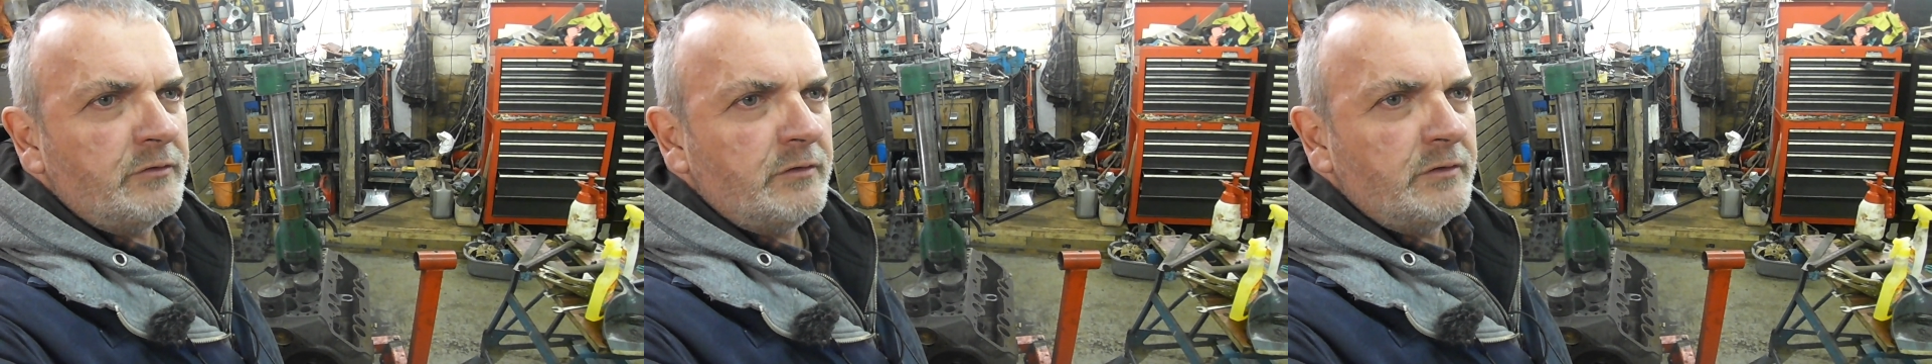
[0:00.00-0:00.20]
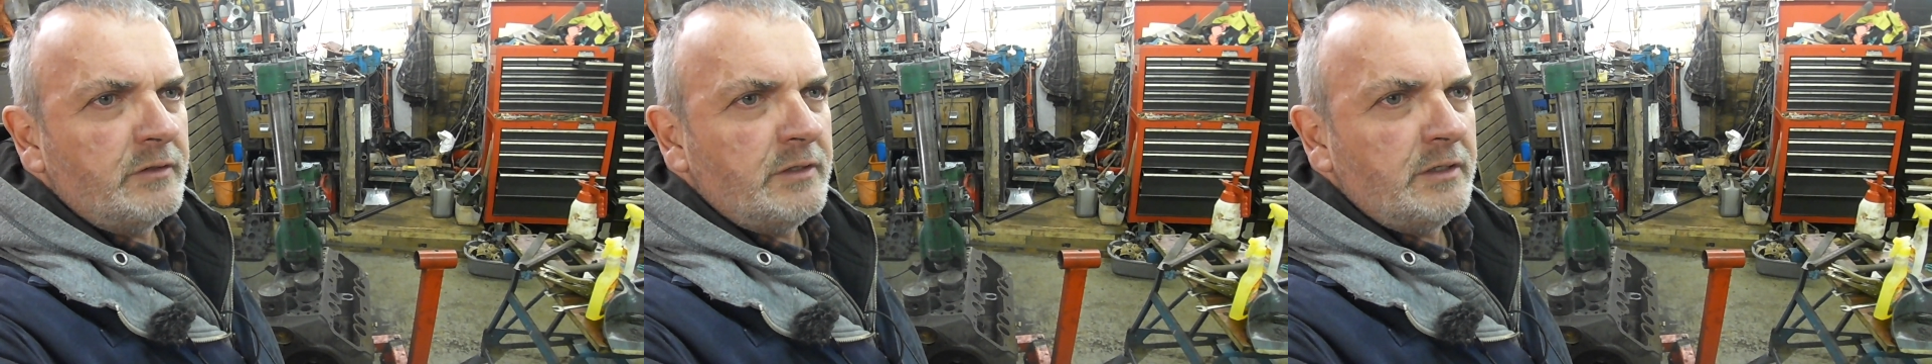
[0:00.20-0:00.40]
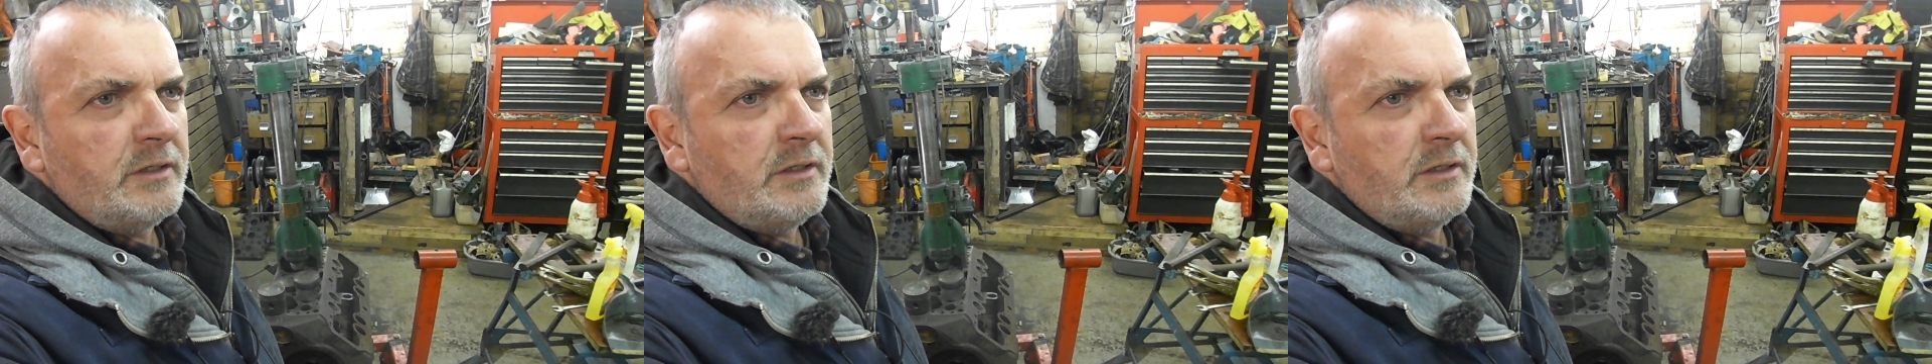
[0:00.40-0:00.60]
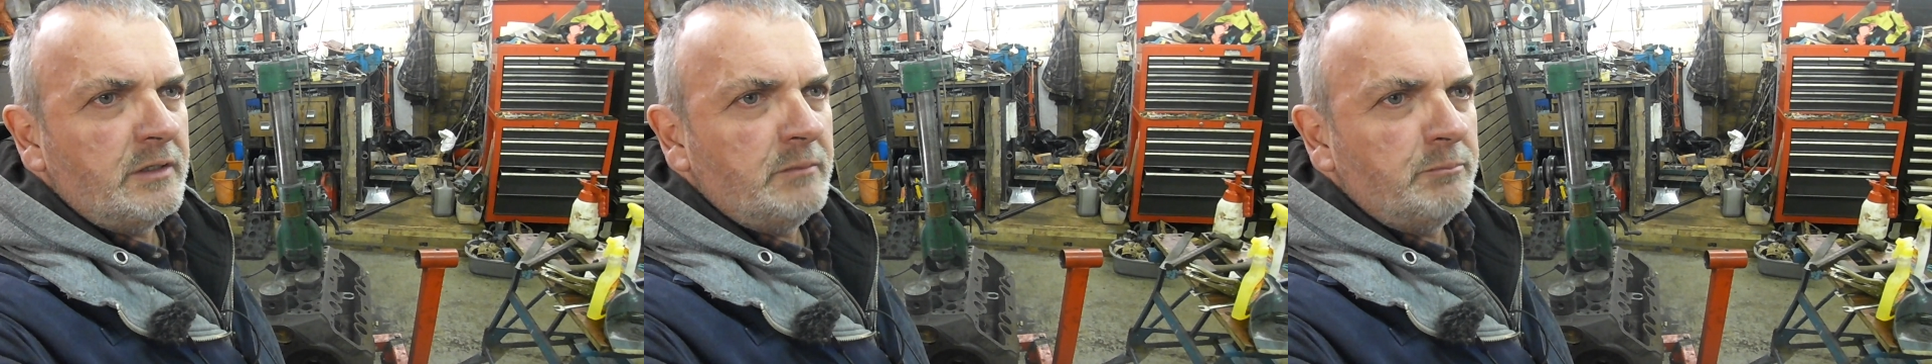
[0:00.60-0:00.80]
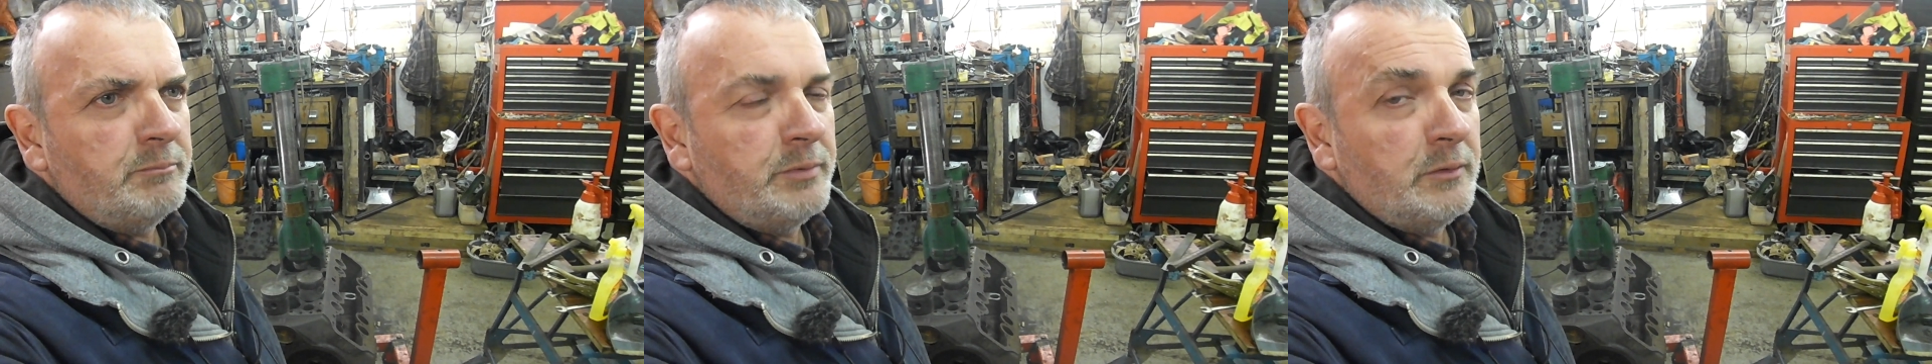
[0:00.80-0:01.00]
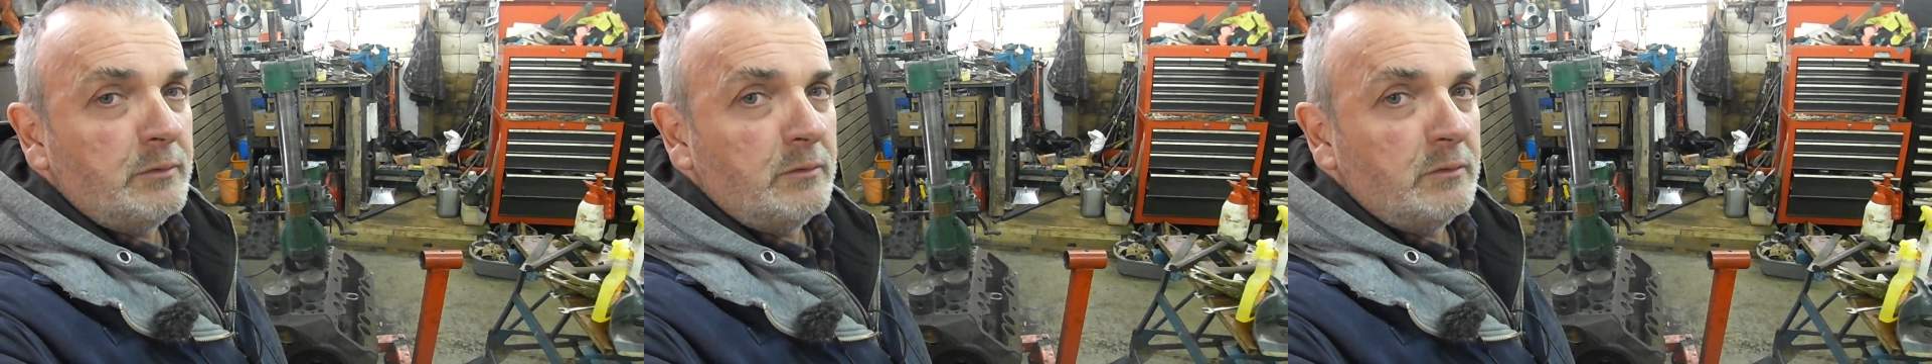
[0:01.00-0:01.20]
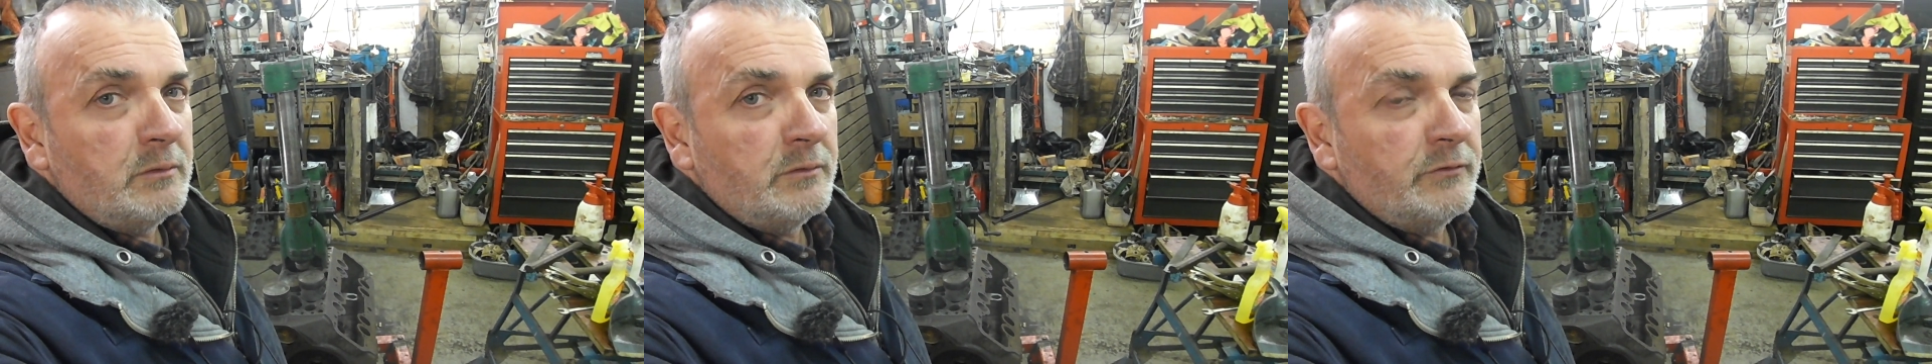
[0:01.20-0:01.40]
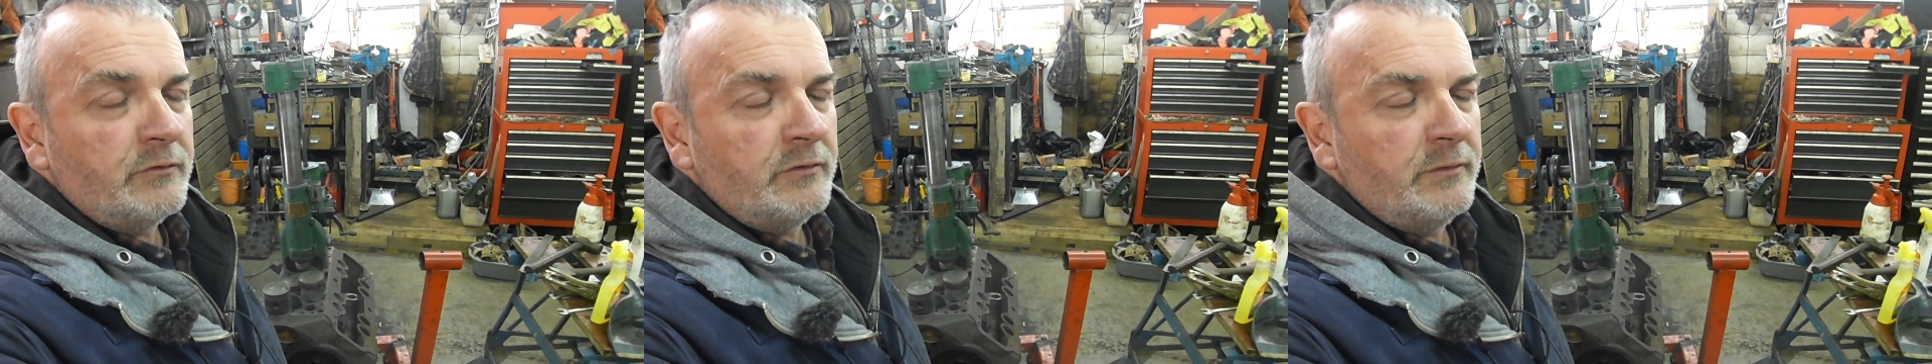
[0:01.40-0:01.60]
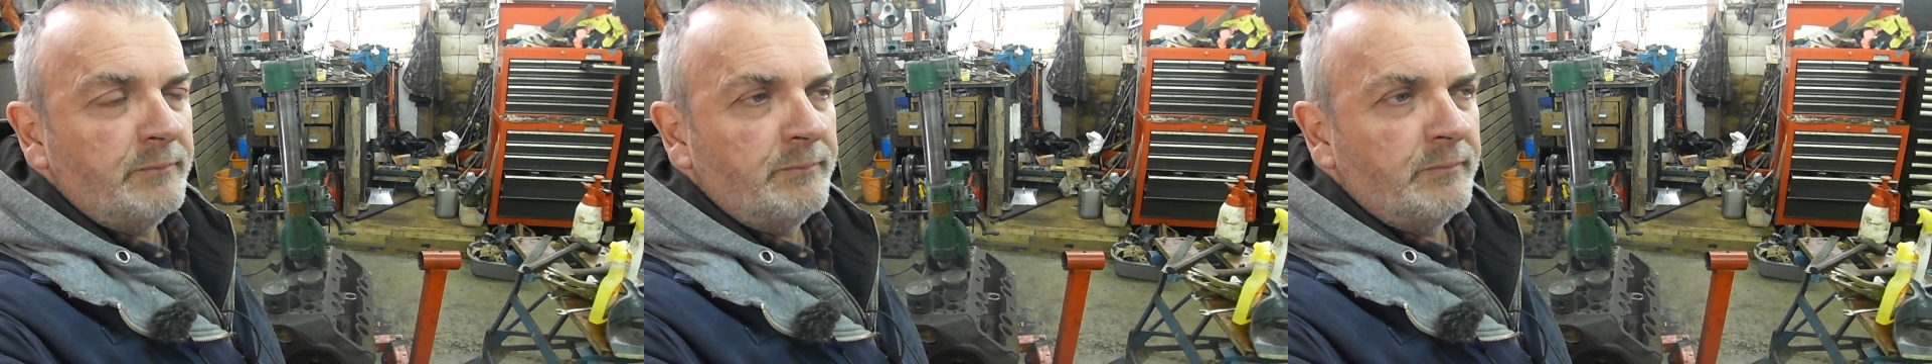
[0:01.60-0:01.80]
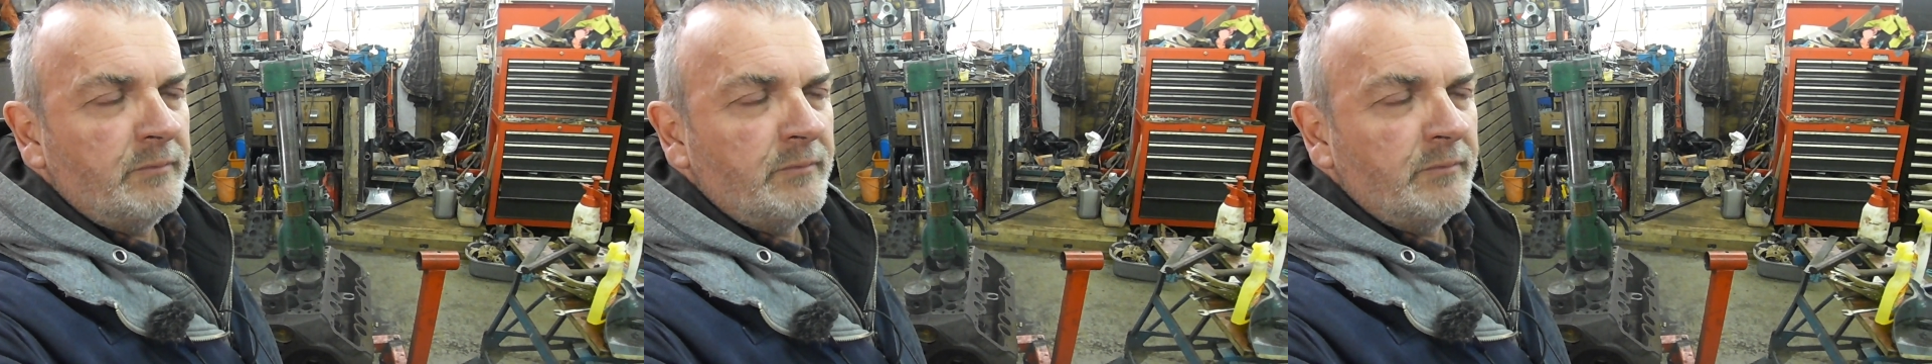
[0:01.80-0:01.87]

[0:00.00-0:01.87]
to the bores,